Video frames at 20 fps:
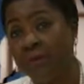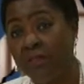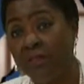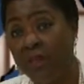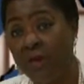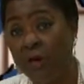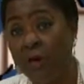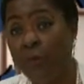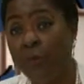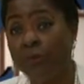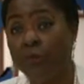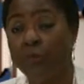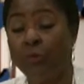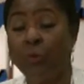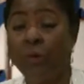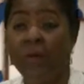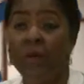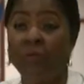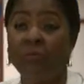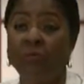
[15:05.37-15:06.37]
those who
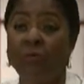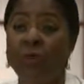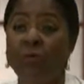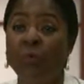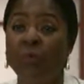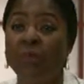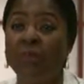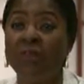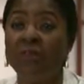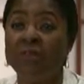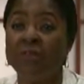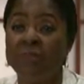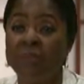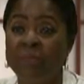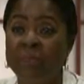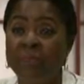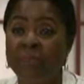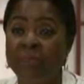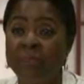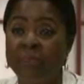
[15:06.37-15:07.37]
have more
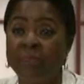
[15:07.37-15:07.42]
wisdom